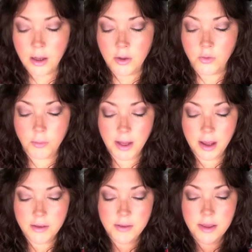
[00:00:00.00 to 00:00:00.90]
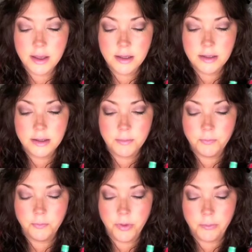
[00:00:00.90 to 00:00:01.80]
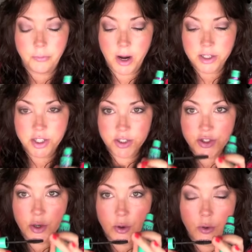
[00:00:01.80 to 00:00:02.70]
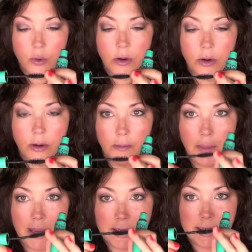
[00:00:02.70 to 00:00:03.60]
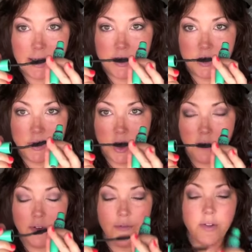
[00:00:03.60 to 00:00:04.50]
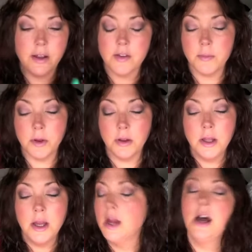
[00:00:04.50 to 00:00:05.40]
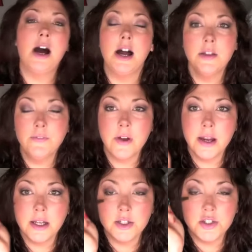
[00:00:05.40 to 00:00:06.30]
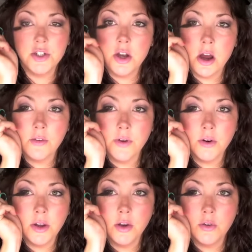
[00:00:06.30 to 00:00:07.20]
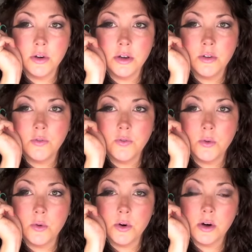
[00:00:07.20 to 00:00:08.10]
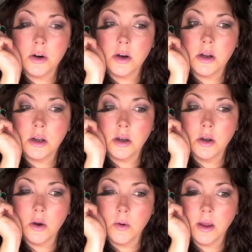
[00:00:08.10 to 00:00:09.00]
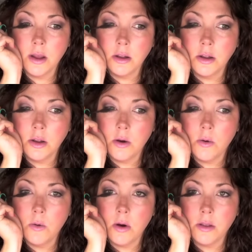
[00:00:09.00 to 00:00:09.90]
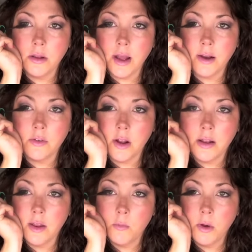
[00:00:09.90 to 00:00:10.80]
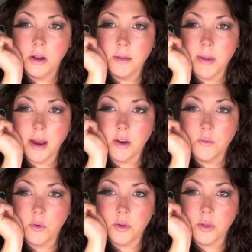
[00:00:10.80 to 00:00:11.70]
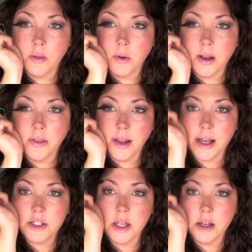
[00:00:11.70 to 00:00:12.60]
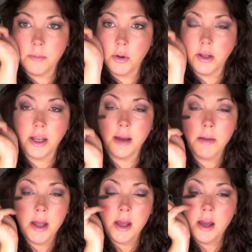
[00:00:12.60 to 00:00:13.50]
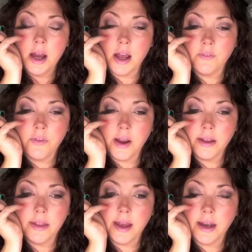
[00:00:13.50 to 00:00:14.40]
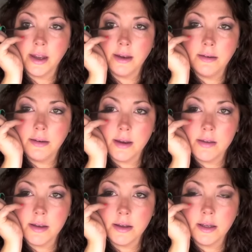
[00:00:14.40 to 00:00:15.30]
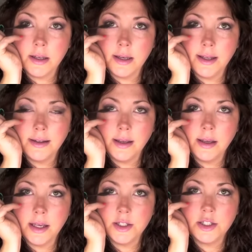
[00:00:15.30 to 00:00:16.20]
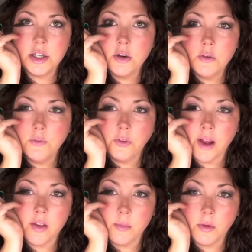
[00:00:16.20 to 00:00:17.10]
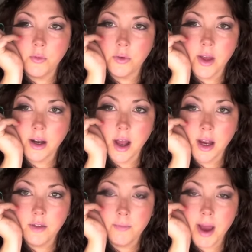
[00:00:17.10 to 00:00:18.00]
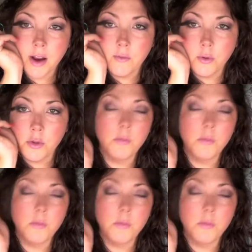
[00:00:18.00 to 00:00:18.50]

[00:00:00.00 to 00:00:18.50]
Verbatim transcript: So because the, the, the brush is so bendy, so soft and flexible, I find it's not very good for going low on the lash line and then wiggling back and forth right at the lash line and pulling up. I find that it doesn't, it need, it's too flexible for that kind of back and forth